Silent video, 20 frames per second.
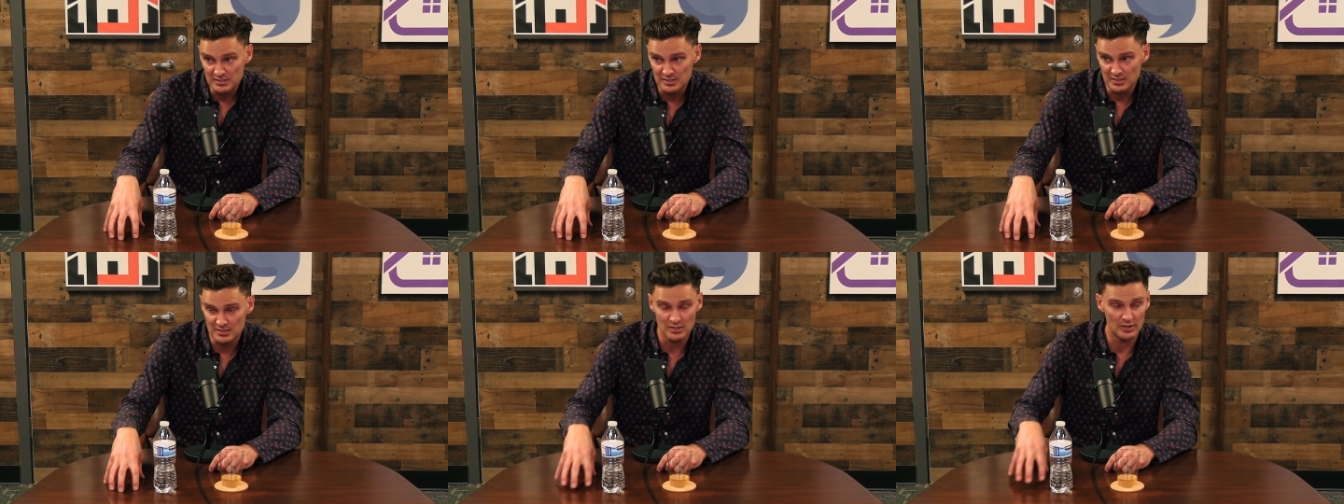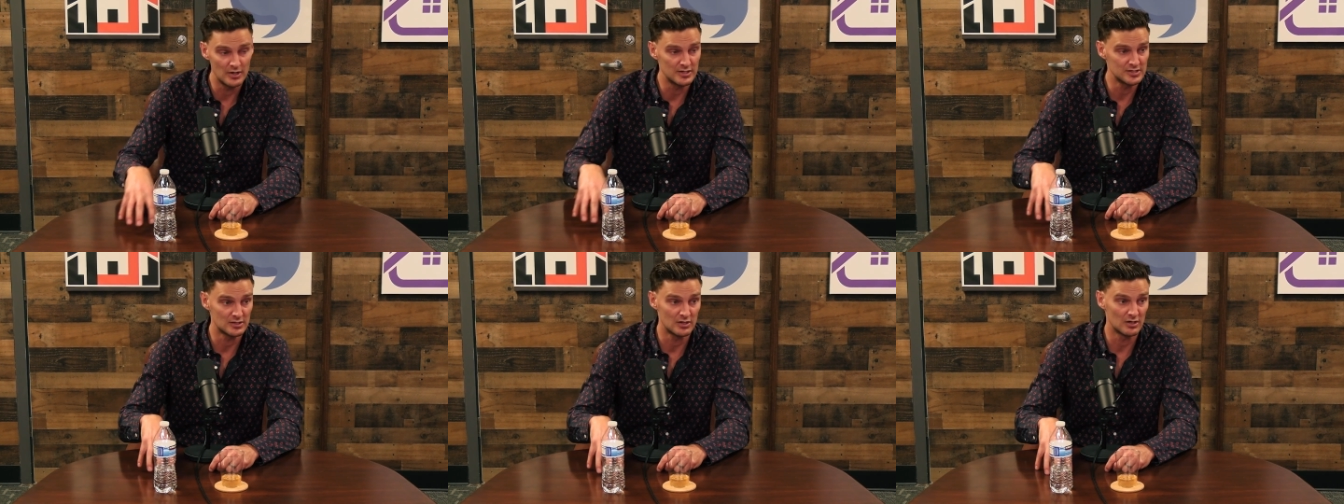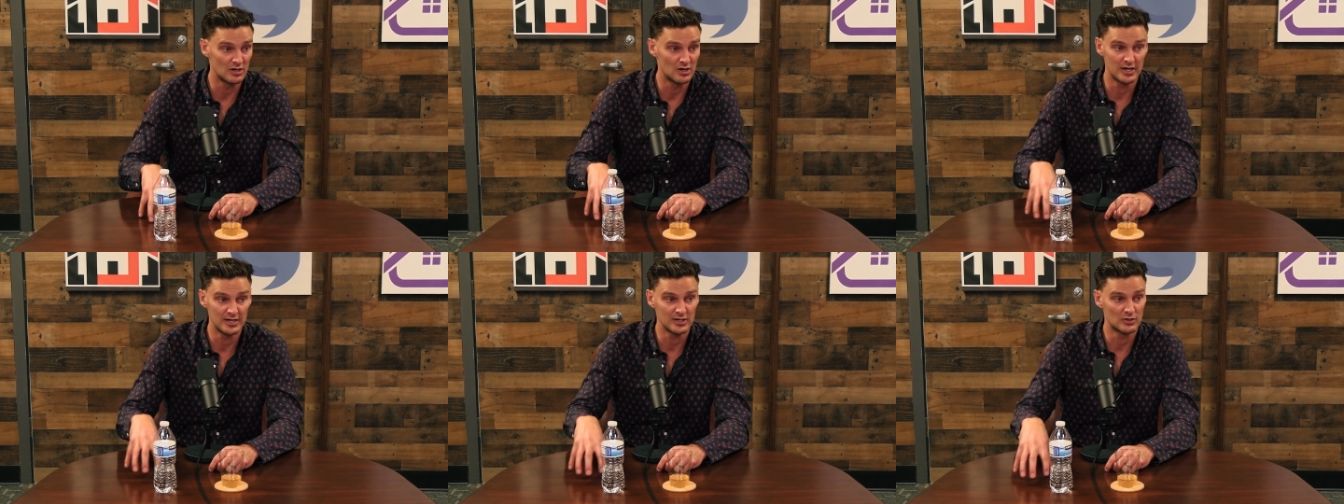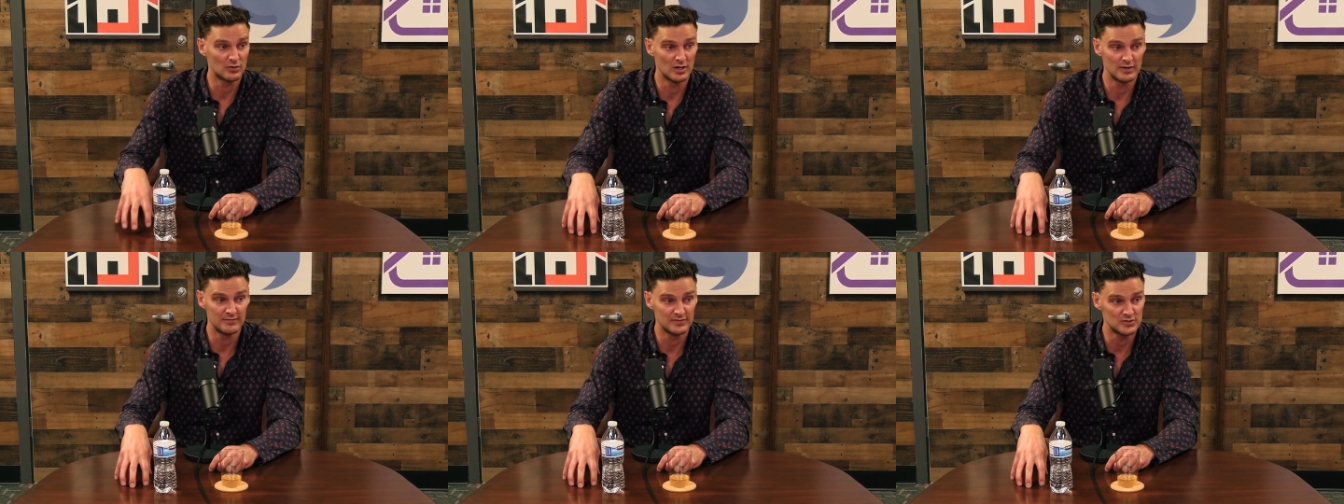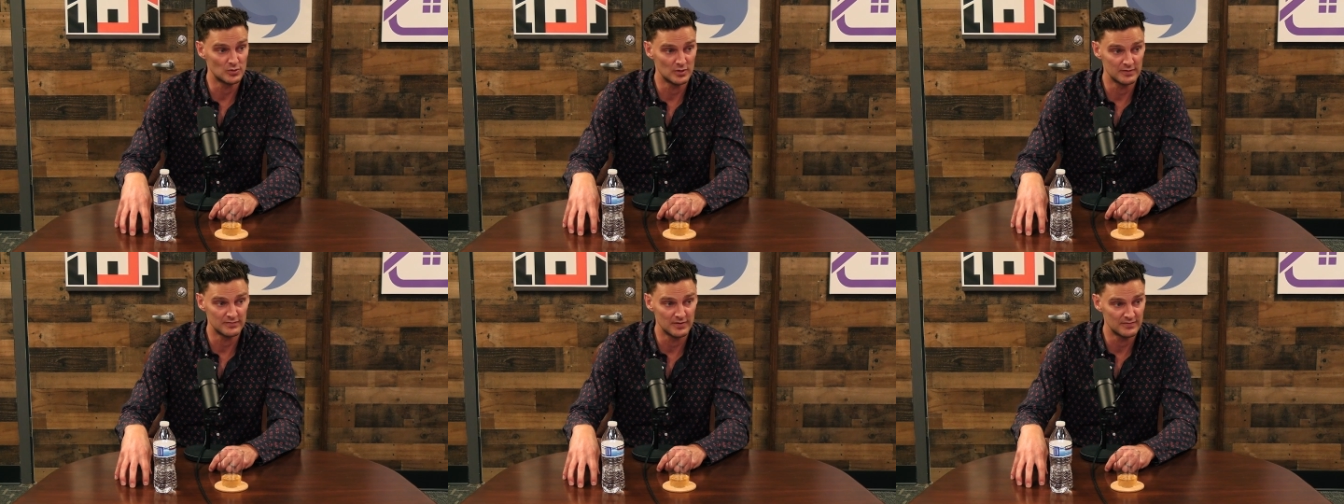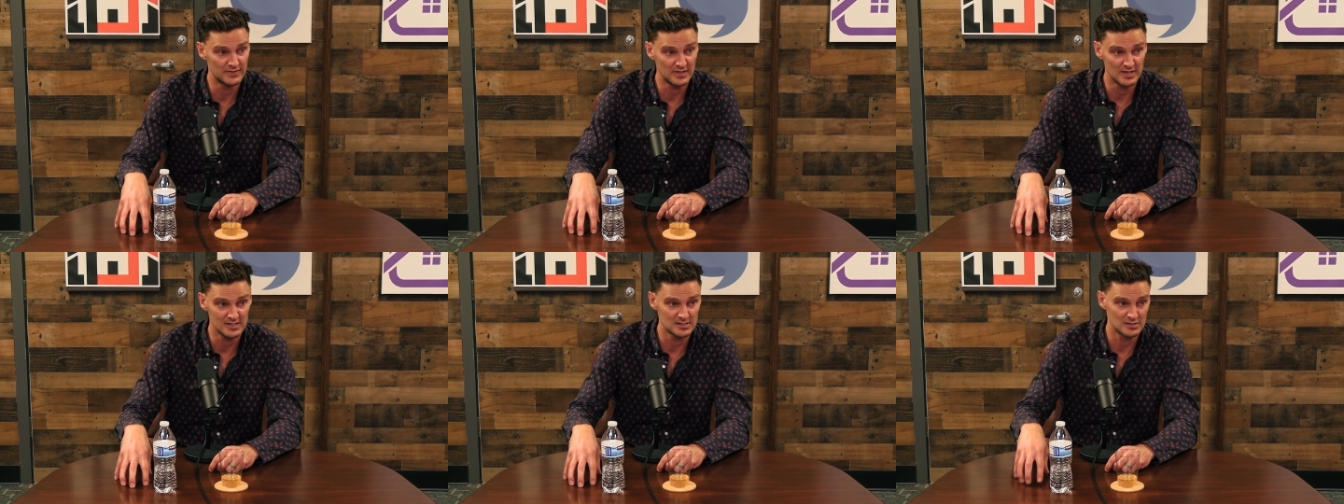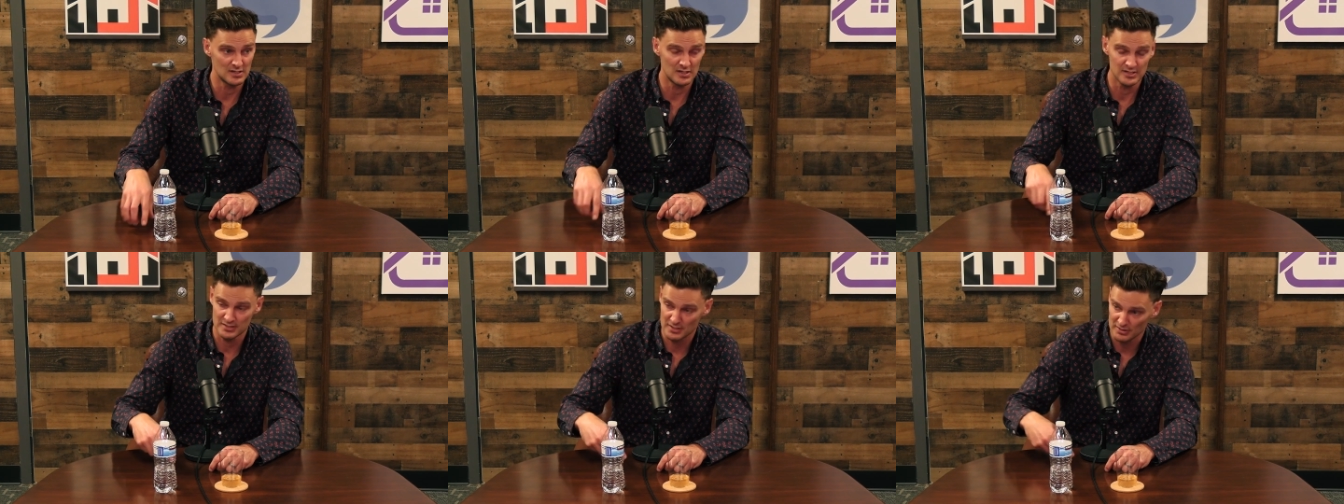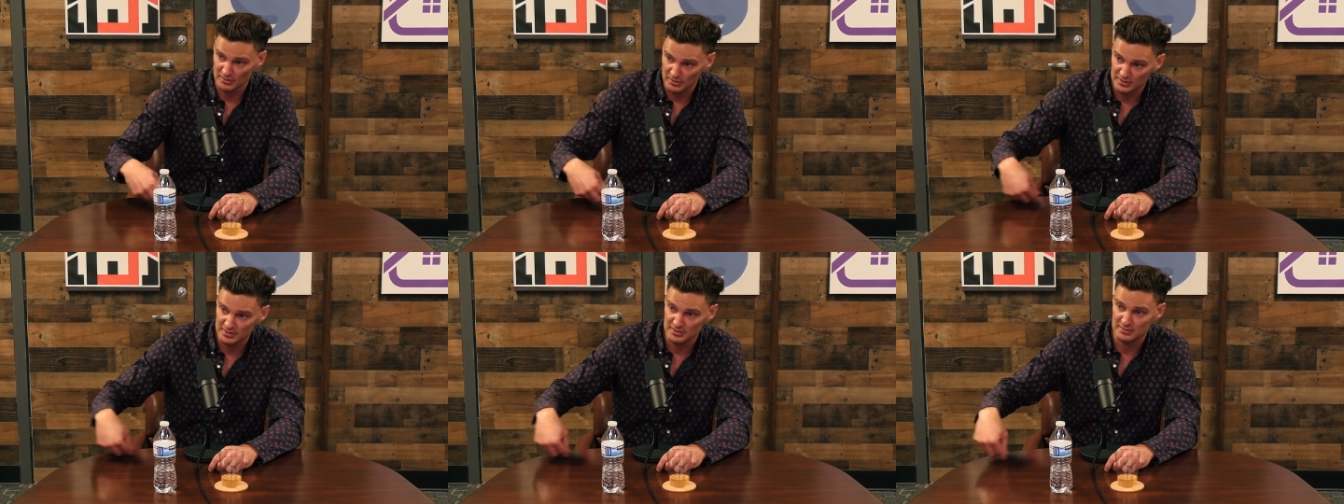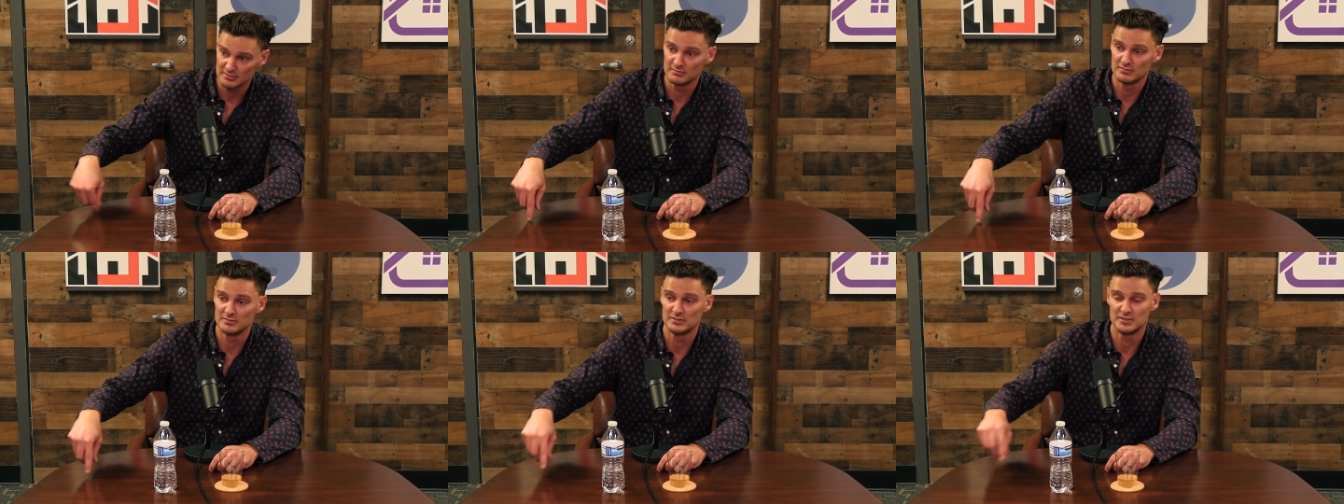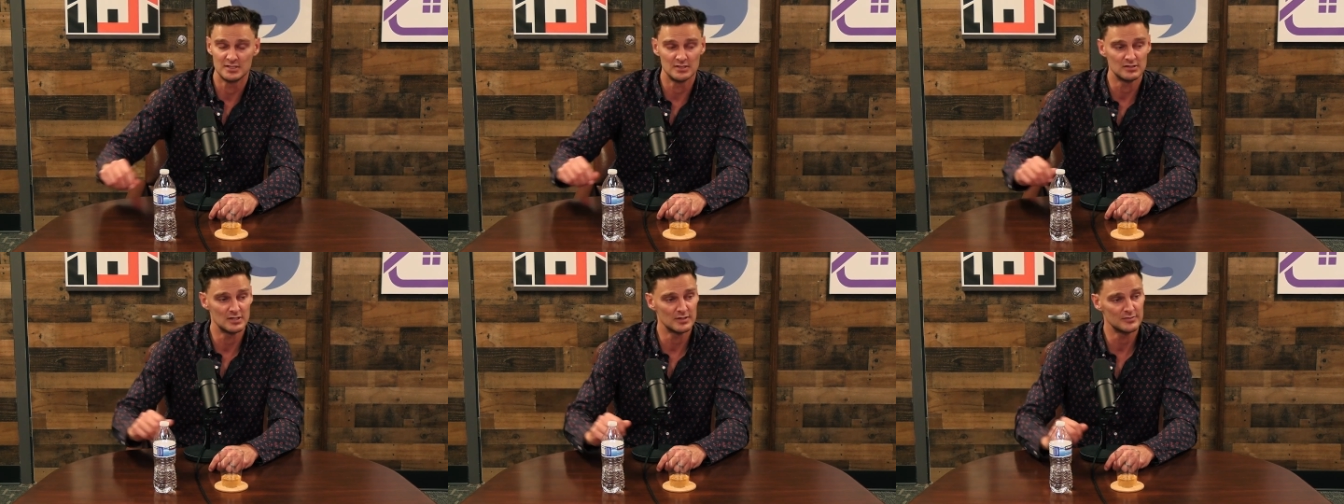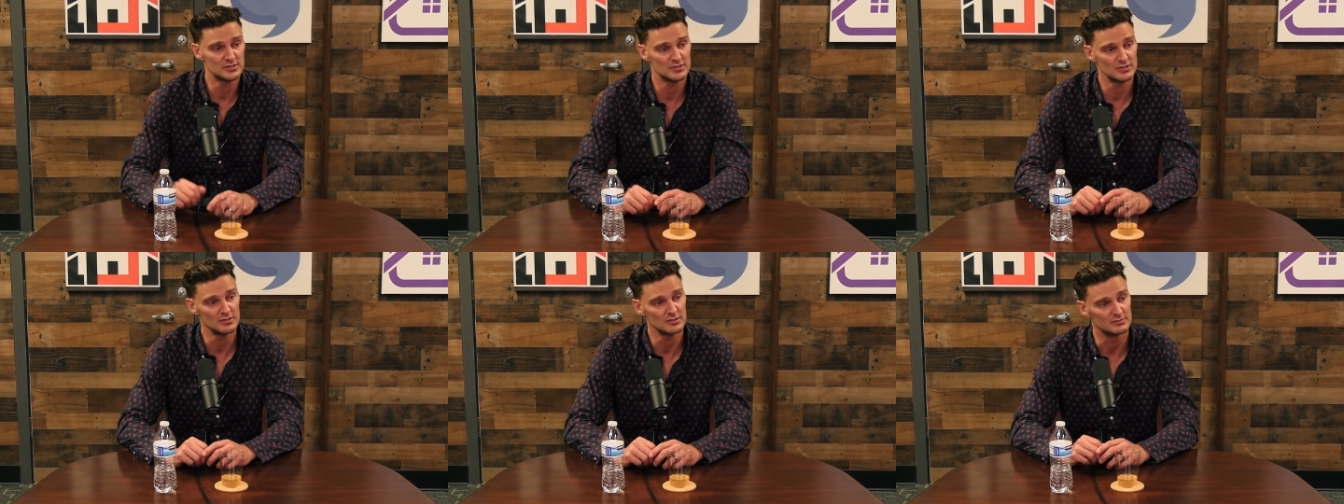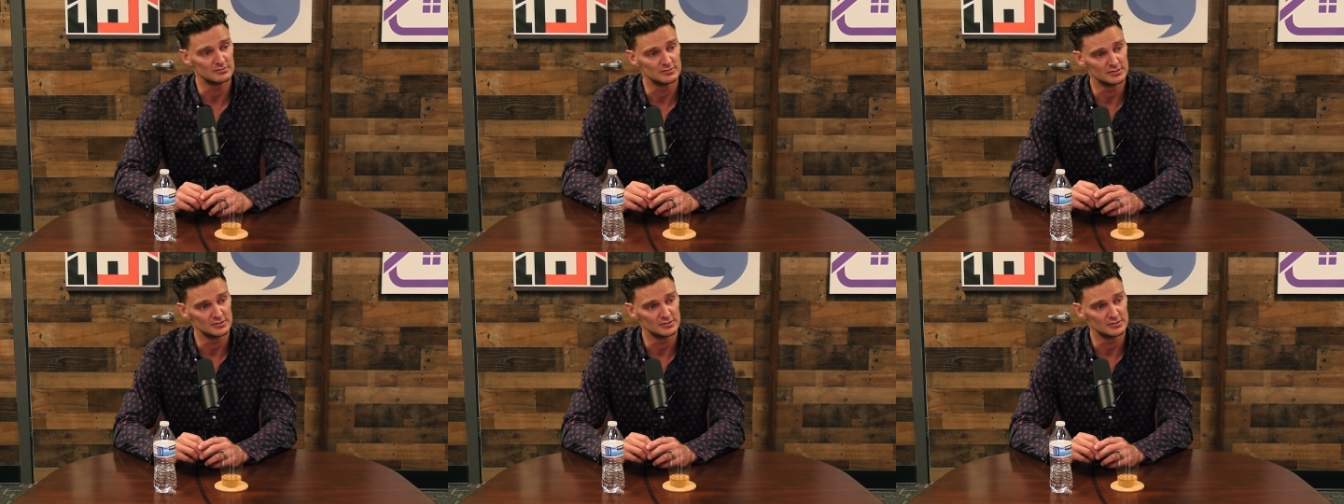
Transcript: And so I got a line of credit for twenty-five thousand dollars and I got deal number two.